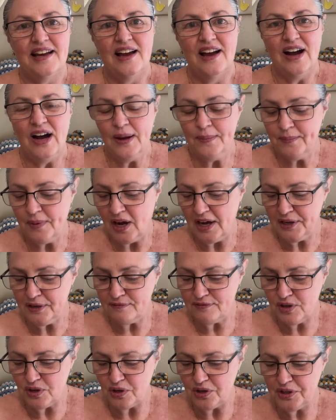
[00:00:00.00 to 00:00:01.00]
I might
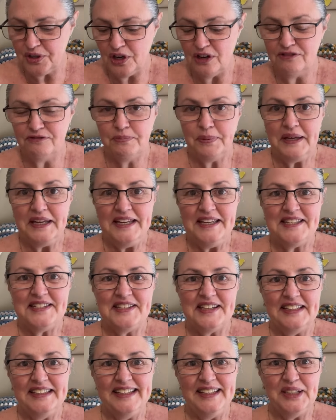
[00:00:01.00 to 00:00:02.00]
have gone off-piste
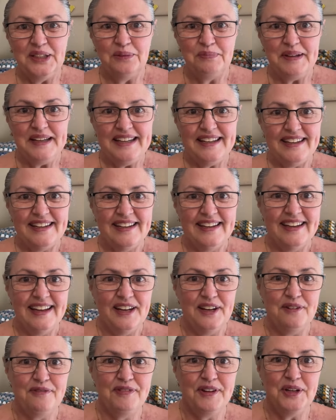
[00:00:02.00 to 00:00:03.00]
a little bit,
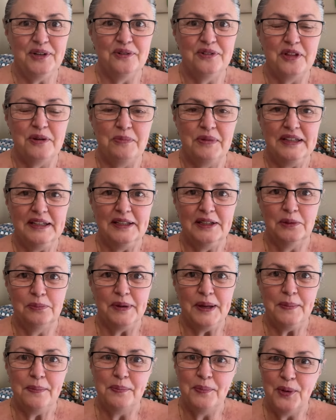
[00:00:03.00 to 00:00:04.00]
and a few of them a little
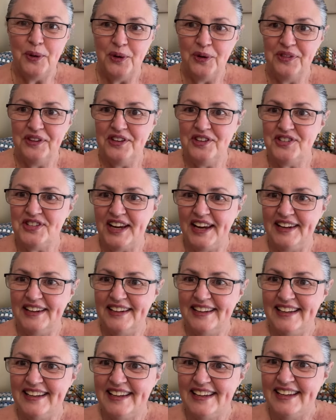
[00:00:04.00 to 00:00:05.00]
bit more than
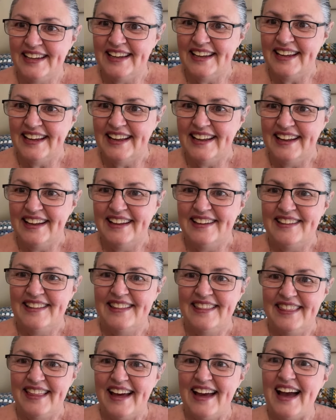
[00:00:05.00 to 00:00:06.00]
gently.
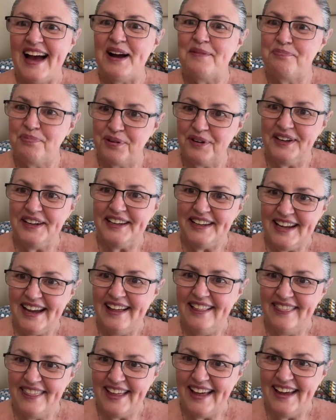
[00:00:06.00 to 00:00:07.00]
They are pretty,
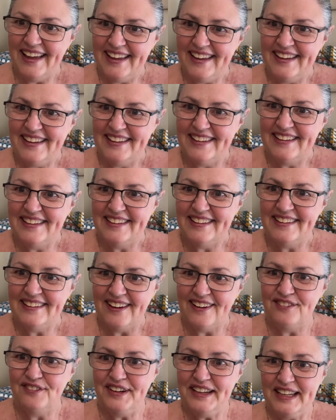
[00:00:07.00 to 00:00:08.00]
aren't they?
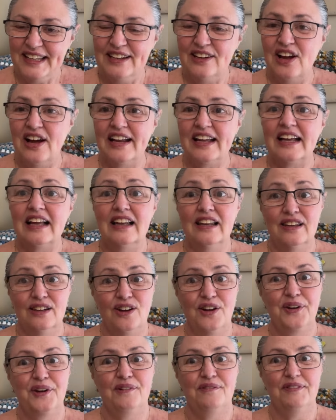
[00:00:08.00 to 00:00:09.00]
I really like a
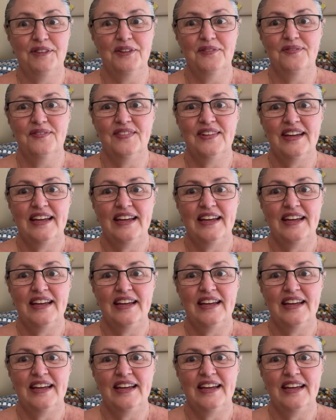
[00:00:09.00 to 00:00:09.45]
lot of them.